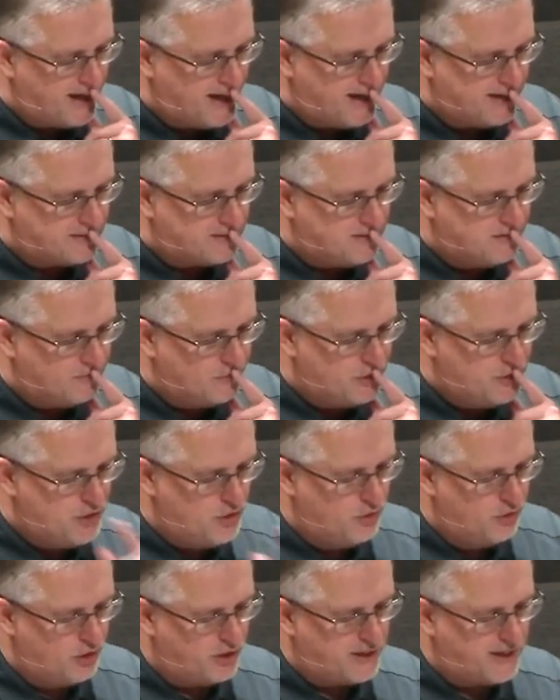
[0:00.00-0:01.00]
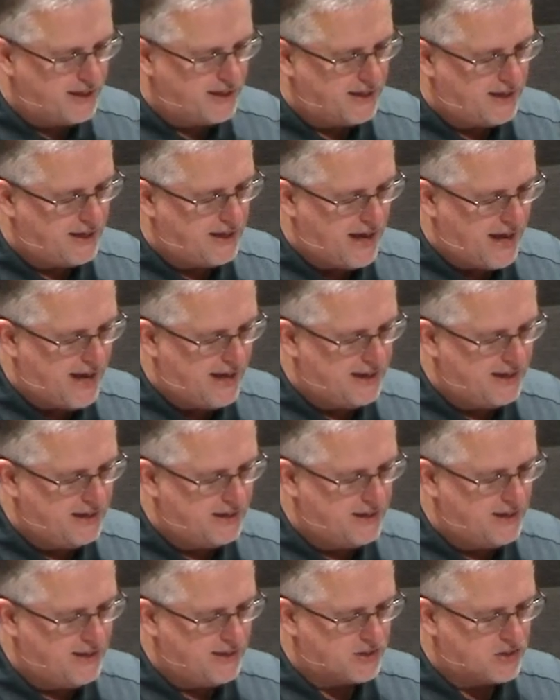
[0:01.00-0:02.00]
that when you look at it, at
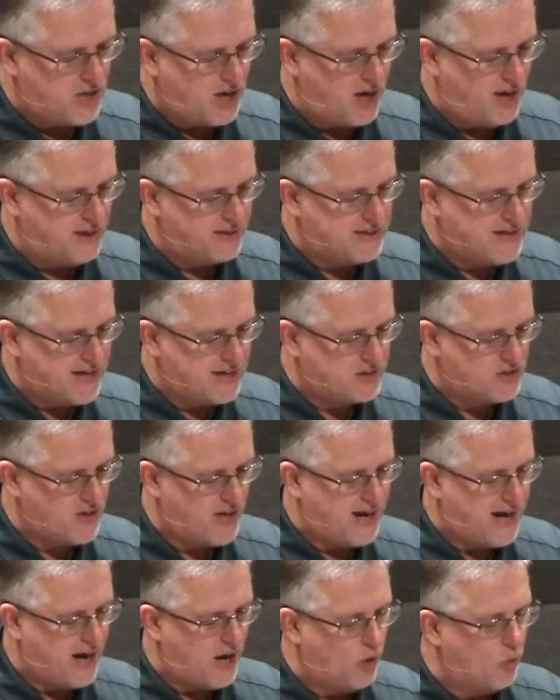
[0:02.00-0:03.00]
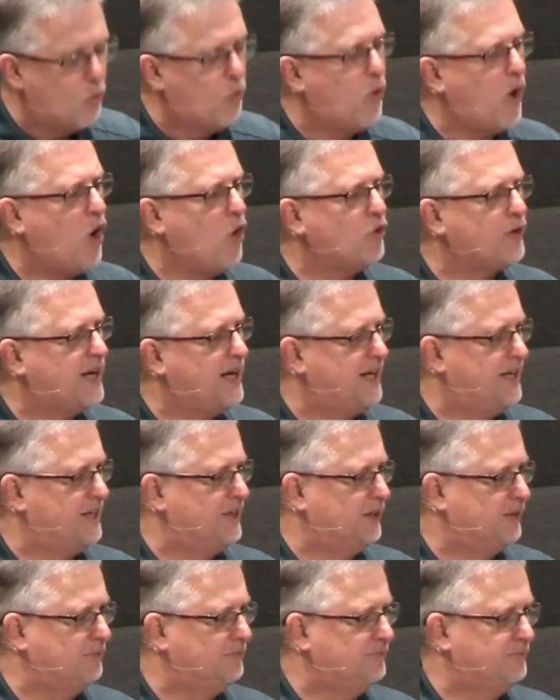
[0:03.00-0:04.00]
it in its context, they awoke
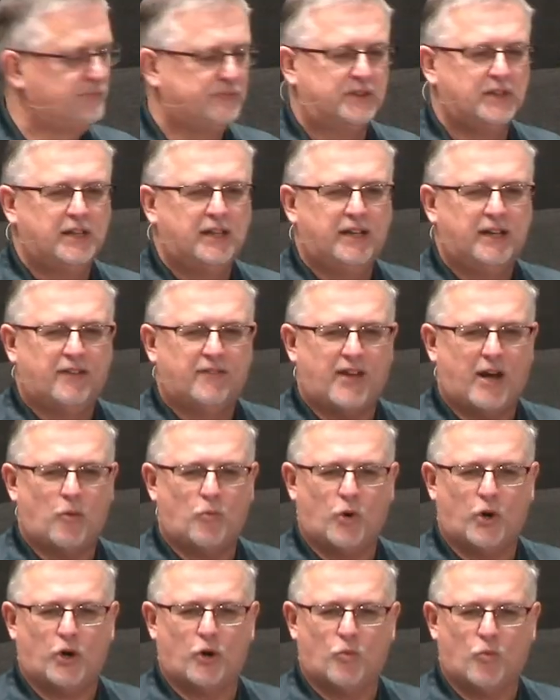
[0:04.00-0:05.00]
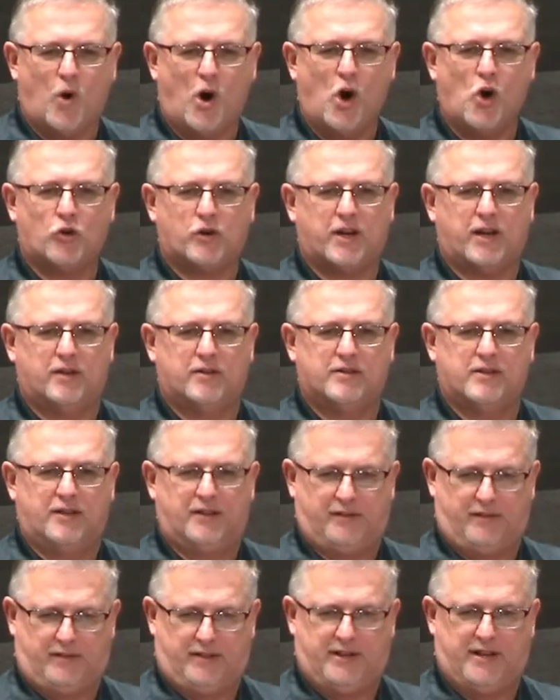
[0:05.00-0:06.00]
him. That word awoke
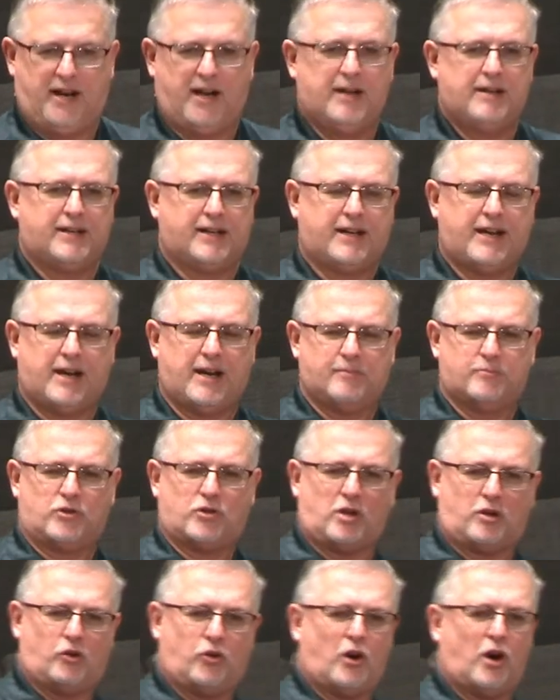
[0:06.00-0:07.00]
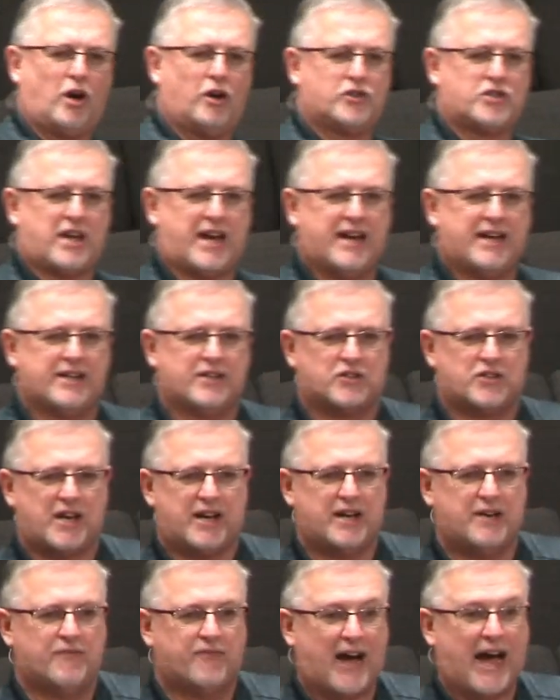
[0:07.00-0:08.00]
kind of comes across as
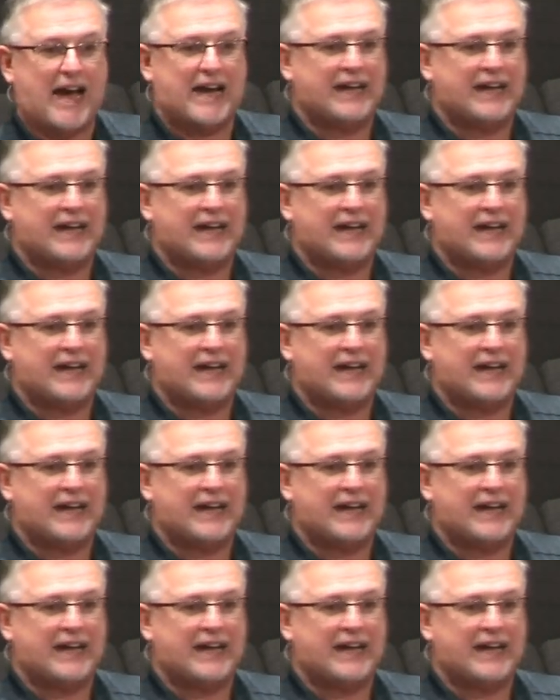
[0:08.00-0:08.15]
a